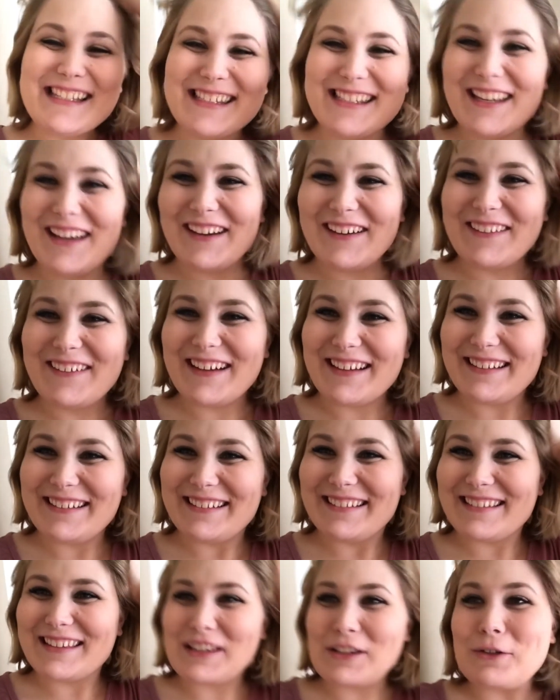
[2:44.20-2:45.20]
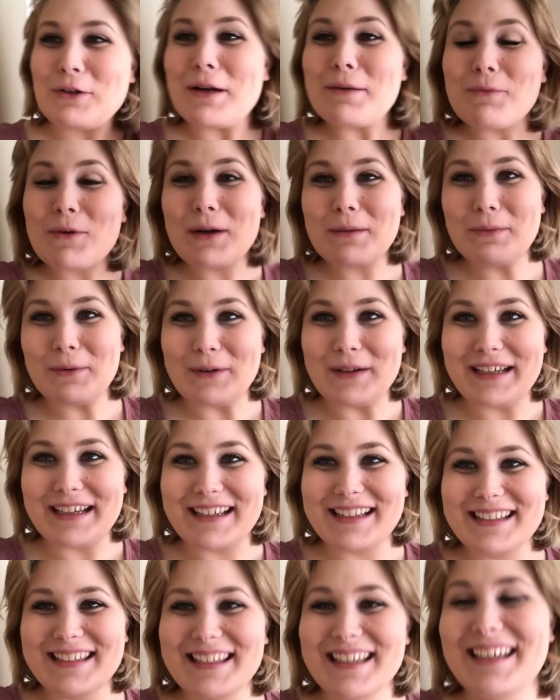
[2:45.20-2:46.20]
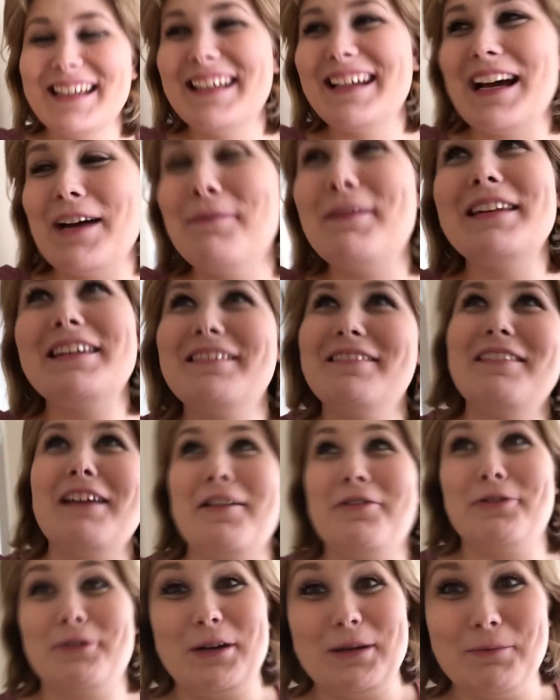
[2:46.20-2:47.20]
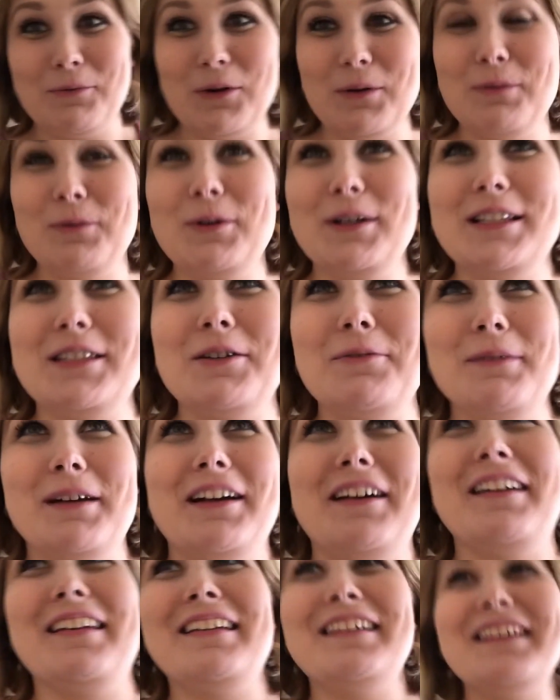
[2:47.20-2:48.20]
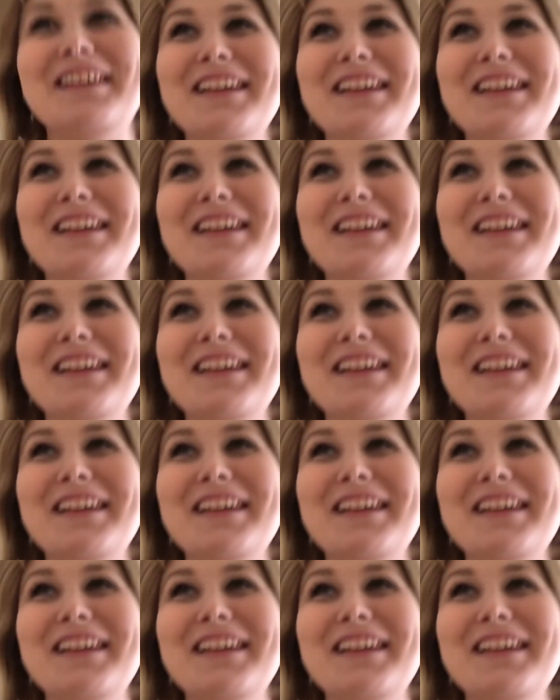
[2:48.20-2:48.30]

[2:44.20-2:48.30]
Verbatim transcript: so, and three more boys. I mean, not three more boys. Oh my God.